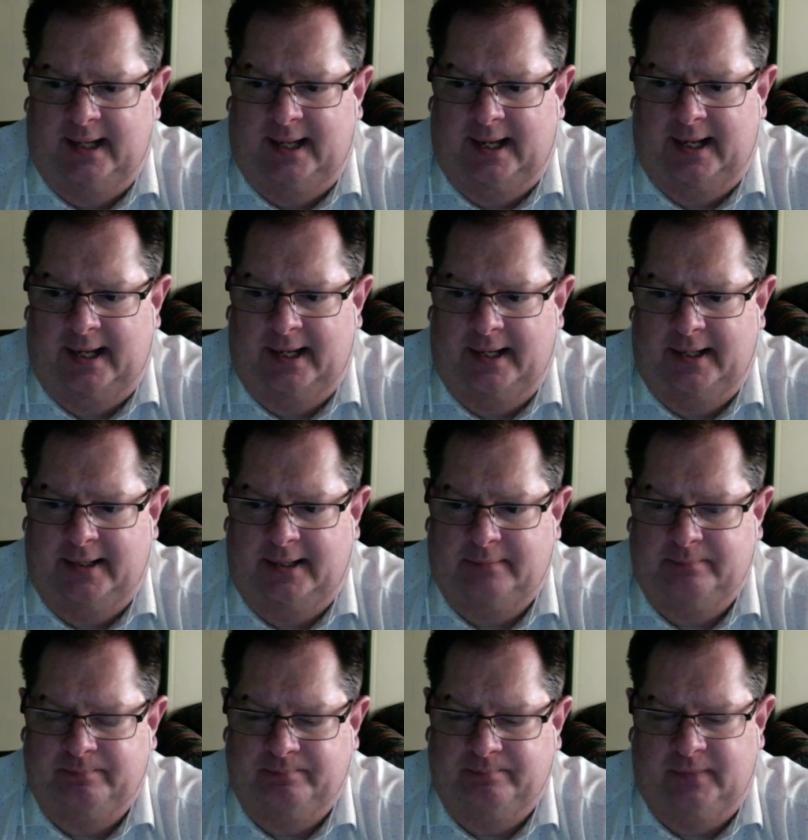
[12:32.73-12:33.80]

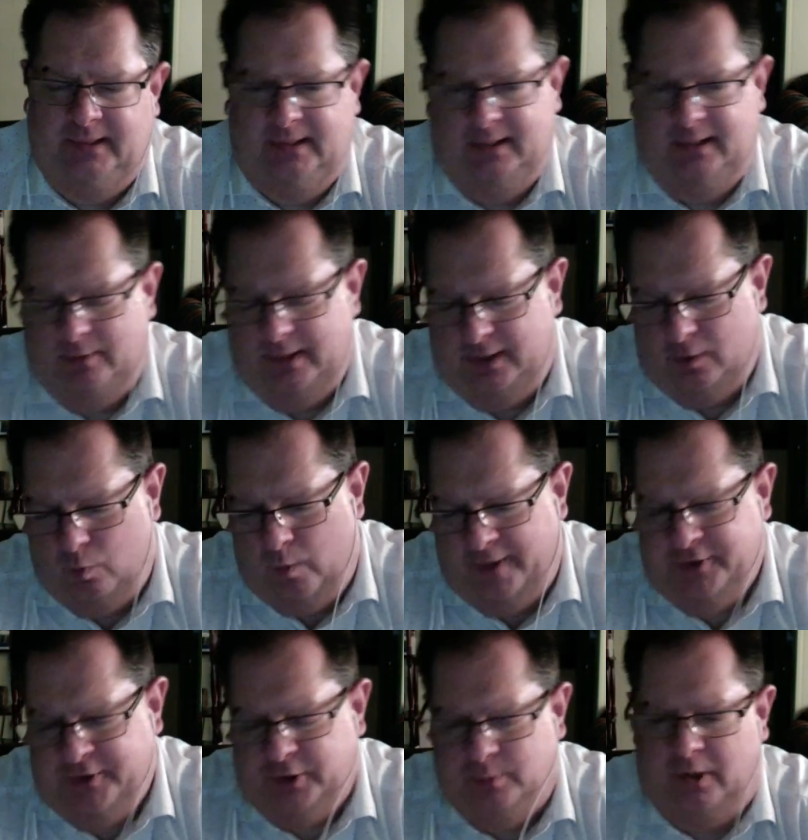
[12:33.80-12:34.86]
um, the winter